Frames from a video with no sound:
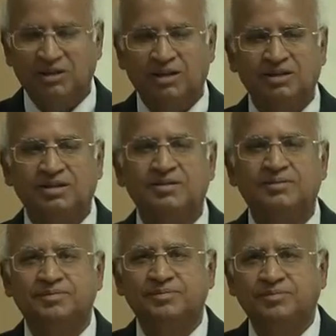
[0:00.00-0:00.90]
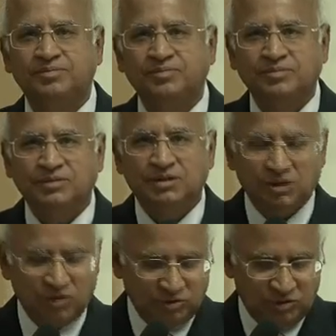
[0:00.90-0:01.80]
that
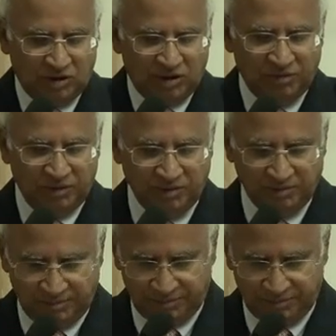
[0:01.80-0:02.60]
known to all of you.